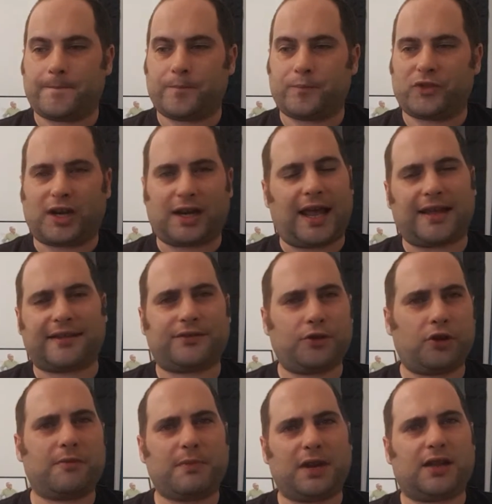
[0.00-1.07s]
the last
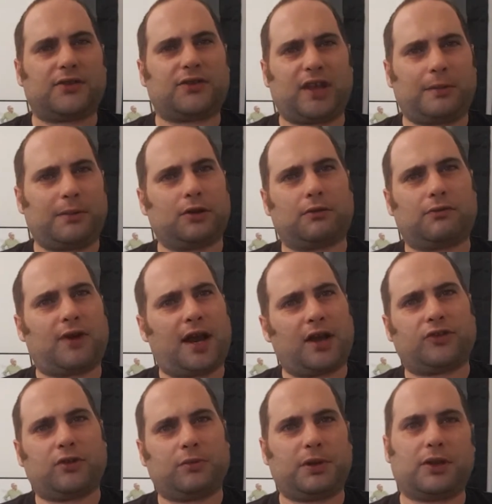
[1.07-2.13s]
30 minutes seem a little
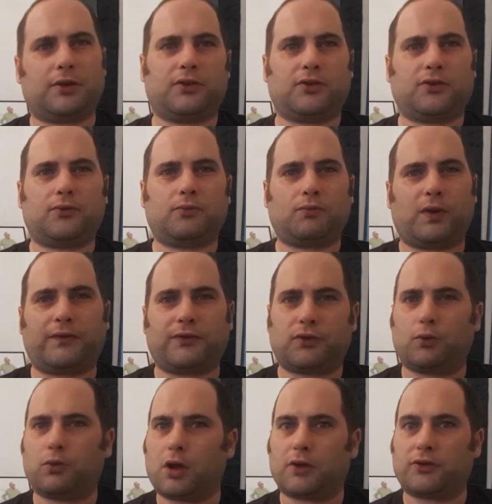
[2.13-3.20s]
rushed, because we've
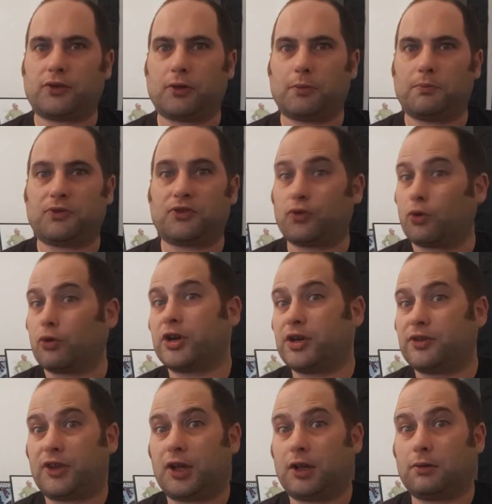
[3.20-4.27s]
still got some story to
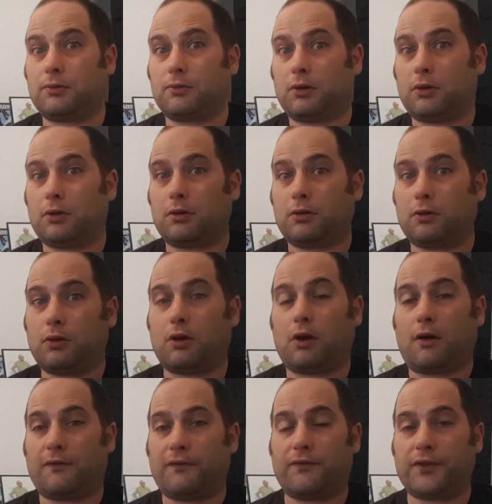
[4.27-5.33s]
tell
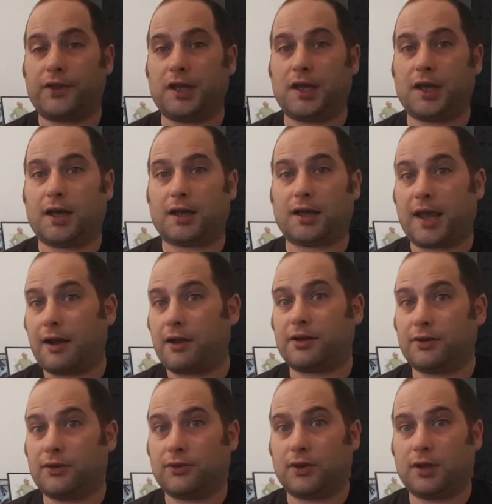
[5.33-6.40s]
of the
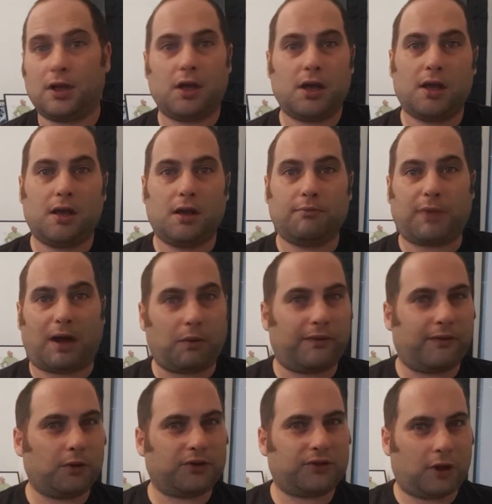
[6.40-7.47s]
characters, but we've
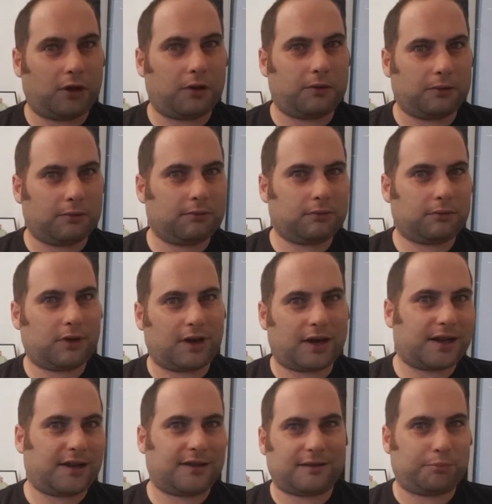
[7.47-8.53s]
also got to
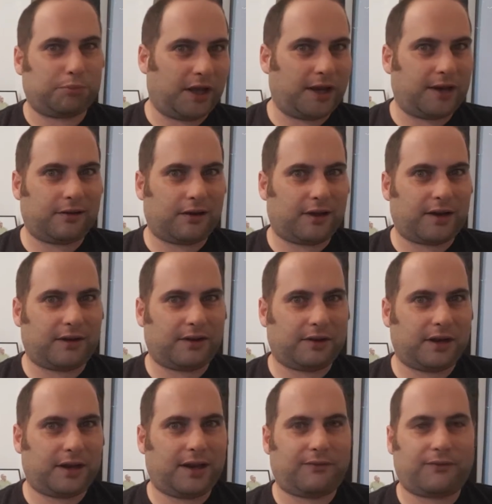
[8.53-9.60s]
get to Plan 9
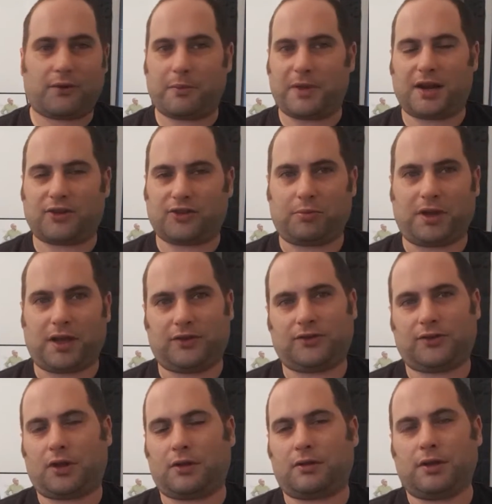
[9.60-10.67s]
from outer space.
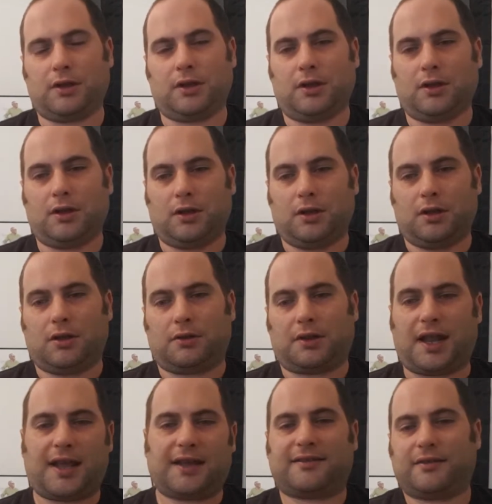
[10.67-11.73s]
So the
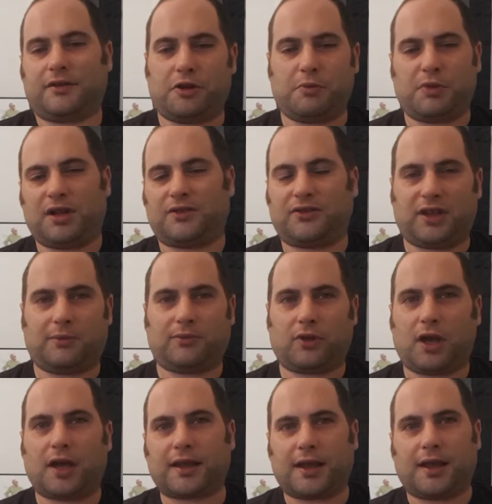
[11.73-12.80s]
last 30 minutes seems
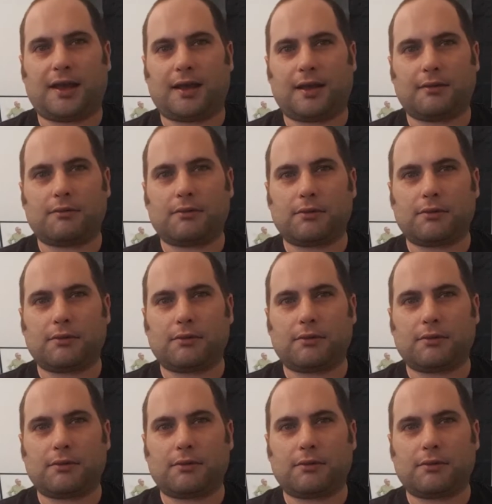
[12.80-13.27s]
like a